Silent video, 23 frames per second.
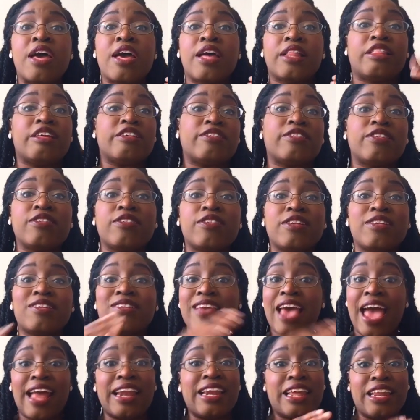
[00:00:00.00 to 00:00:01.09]
this isn't
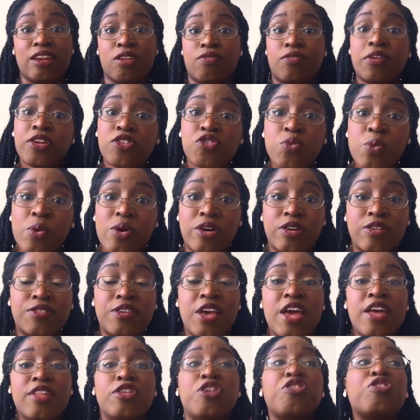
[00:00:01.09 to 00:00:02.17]
10 individuals.
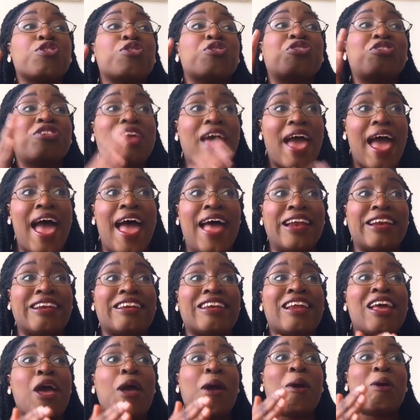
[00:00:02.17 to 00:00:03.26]
These are
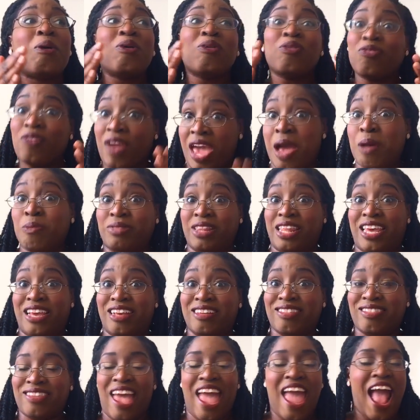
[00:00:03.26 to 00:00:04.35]
10
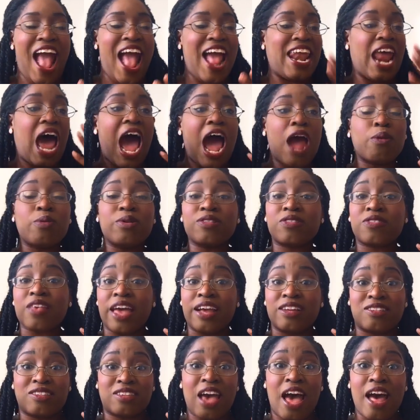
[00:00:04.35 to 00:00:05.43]
families. And I was
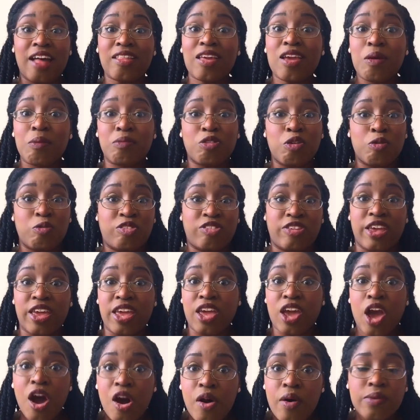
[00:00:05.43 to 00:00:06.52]
like telling the
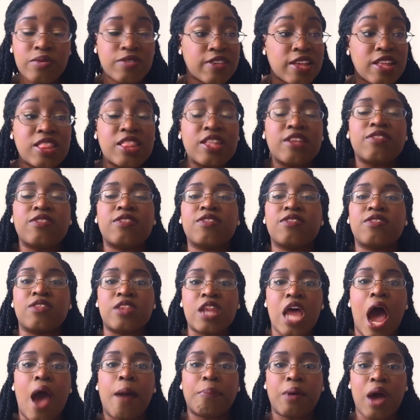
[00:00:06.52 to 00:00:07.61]
CEO, I was like, this is
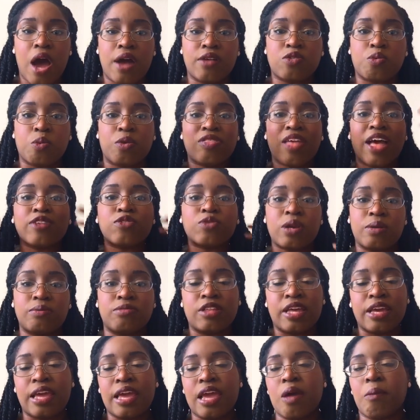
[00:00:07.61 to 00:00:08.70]
not possible. That's what I'm
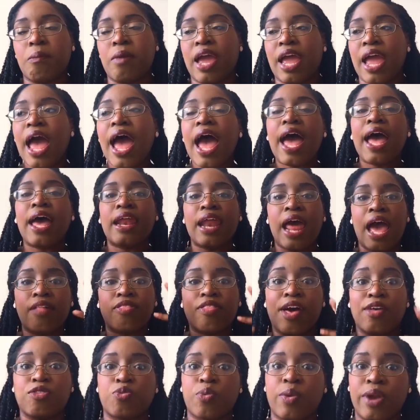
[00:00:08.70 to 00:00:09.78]
thinking in my head. And
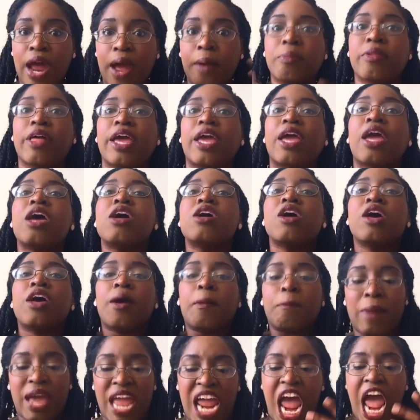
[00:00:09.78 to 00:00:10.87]
that's what I'm like,
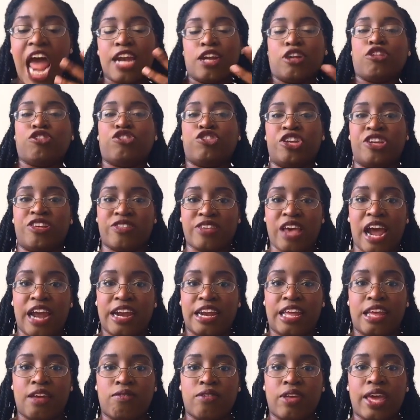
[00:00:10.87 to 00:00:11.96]
my energy is kind
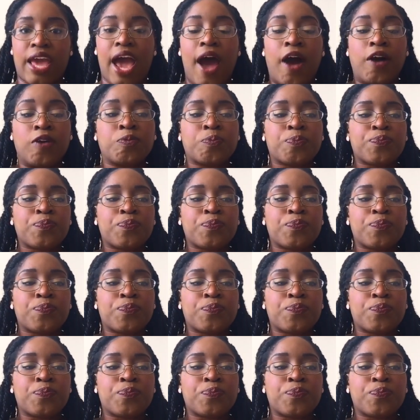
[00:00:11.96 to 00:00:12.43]
of giving out.